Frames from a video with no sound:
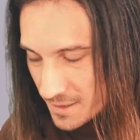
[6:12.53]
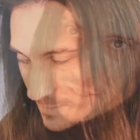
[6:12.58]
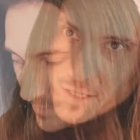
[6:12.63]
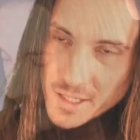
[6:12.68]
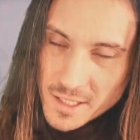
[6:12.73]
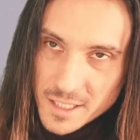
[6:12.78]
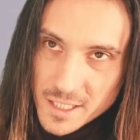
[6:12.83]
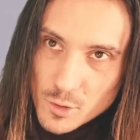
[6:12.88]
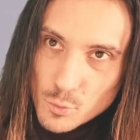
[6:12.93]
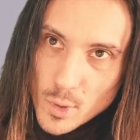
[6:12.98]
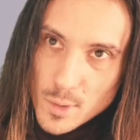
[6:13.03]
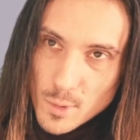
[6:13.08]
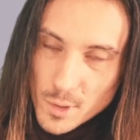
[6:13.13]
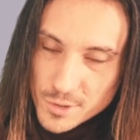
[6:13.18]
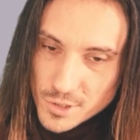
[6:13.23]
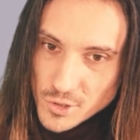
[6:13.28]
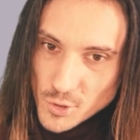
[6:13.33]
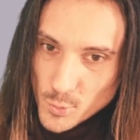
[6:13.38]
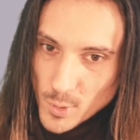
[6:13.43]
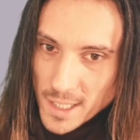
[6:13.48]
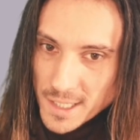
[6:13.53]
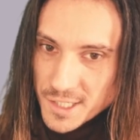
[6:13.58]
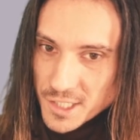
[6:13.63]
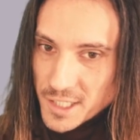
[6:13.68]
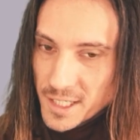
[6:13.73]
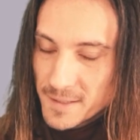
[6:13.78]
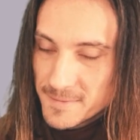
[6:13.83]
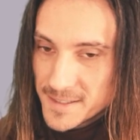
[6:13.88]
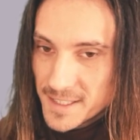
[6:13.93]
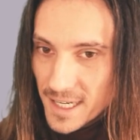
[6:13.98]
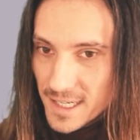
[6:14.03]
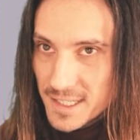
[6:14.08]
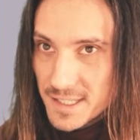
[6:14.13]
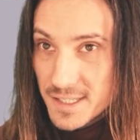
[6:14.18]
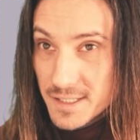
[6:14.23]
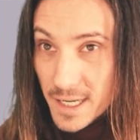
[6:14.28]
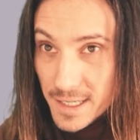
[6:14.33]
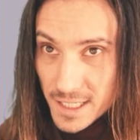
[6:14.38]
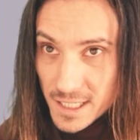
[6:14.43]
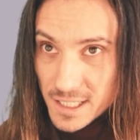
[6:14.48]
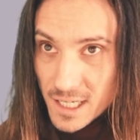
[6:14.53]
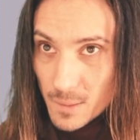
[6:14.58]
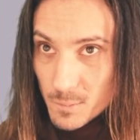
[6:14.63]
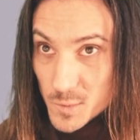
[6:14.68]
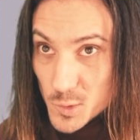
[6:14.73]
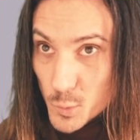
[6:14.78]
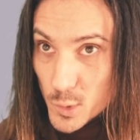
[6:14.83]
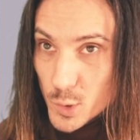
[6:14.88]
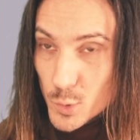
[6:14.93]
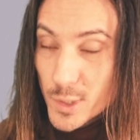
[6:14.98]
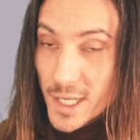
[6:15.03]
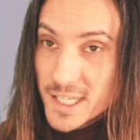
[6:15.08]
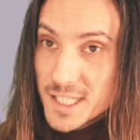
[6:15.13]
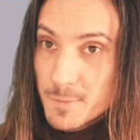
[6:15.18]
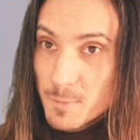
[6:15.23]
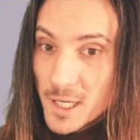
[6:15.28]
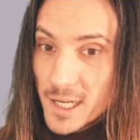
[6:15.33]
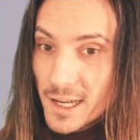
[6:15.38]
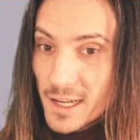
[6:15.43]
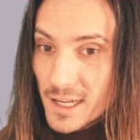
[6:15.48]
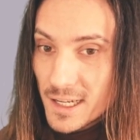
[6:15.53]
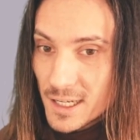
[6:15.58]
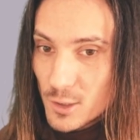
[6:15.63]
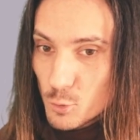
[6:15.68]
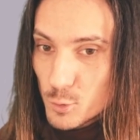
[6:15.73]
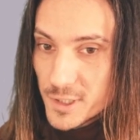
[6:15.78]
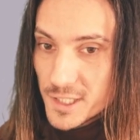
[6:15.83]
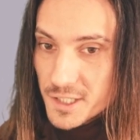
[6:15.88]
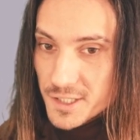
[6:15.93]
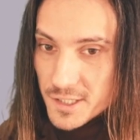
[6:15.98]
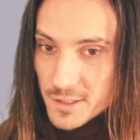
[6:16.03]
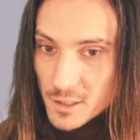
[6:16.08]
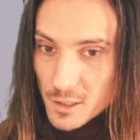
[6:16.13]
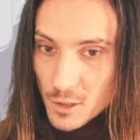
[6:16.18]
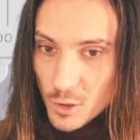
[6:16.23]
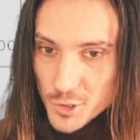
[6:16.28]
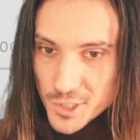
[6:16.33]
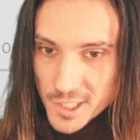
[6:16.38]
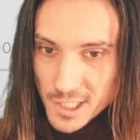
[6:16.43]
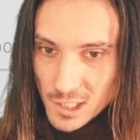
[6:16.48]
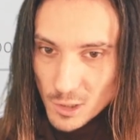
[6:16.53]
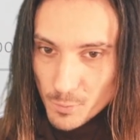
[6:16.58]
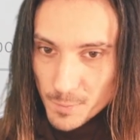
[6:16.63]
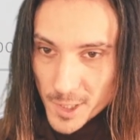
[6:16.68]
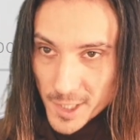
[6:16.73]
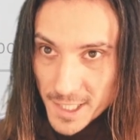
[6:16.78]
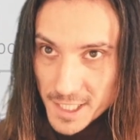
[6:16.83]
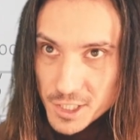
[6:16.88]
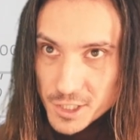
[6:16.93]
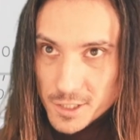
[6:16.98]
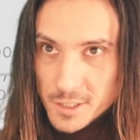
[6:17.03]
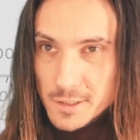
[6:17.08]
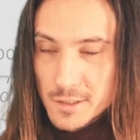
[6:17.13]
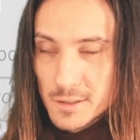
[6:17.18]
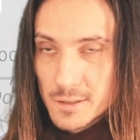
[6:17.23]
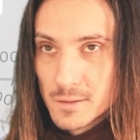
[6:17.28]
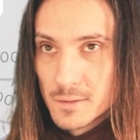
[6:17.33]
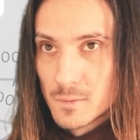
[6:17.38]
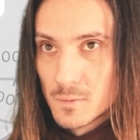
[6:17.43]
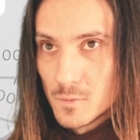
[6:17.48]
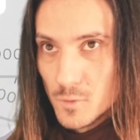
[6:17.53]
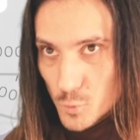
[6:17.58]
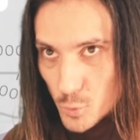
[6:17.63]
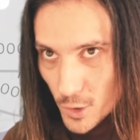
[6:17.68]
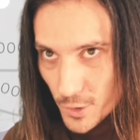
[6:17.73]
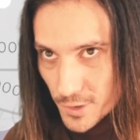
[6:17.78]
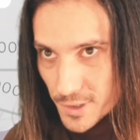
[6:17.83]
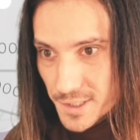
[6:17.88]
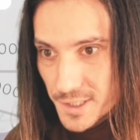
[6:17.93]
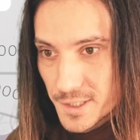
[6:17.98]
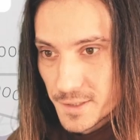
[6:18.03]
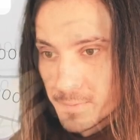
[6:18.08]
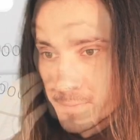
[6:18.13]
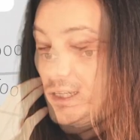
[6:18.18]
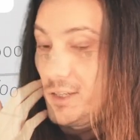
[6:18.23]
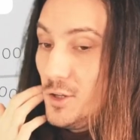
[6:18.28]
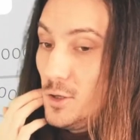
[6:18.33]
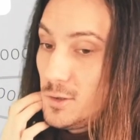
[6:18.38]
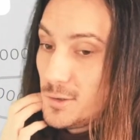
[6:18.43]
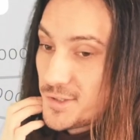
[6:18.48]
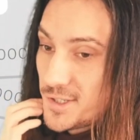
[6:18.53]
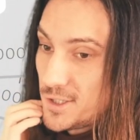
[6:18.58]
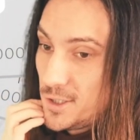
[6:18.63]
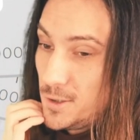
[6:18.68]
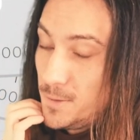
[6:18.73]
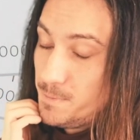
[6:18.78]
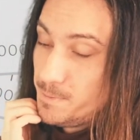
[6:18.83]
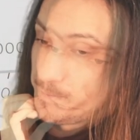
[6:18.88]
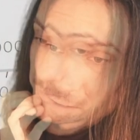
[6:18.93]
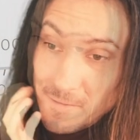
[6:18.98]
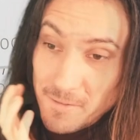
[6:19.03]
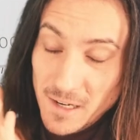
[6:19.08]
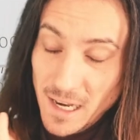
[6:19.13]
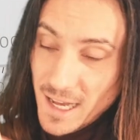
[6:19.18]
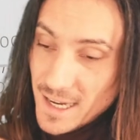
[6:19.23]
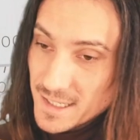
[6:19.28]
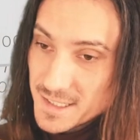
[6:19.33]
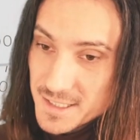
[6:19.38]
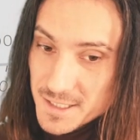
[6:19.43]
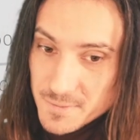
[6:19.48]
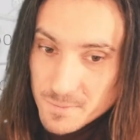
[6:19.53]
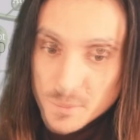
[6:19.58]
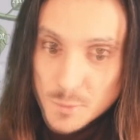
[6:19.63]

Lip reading: Here we wanted to actually have nice diagrams which would explain how this logical operation works. And also flags.